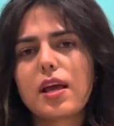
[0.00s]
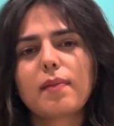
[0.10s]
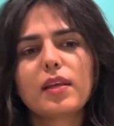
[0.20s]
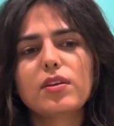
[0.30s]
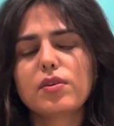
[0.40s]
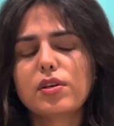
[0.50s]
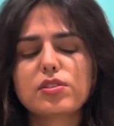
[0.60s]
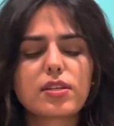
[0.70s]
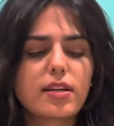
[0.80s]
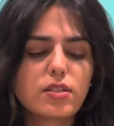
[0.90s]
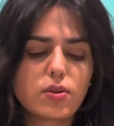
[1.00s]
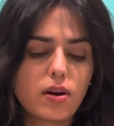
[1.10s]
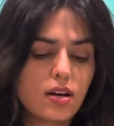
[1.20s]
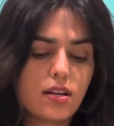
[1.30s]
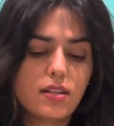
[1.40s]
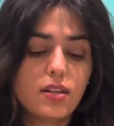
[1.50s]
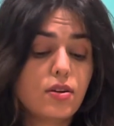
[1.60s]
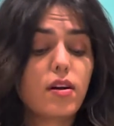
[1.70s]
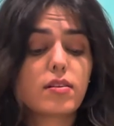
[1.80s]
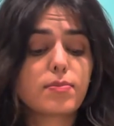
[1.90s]
that you study so hard and then you
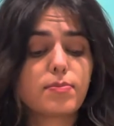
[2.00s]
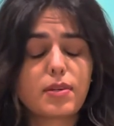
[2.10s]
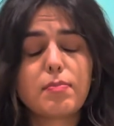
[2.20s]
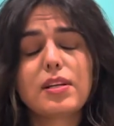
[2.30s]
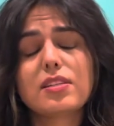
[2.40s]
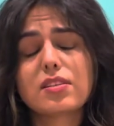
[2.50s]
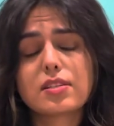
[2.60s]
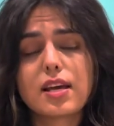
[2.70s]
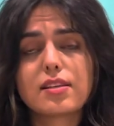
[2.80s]
can't complete your test.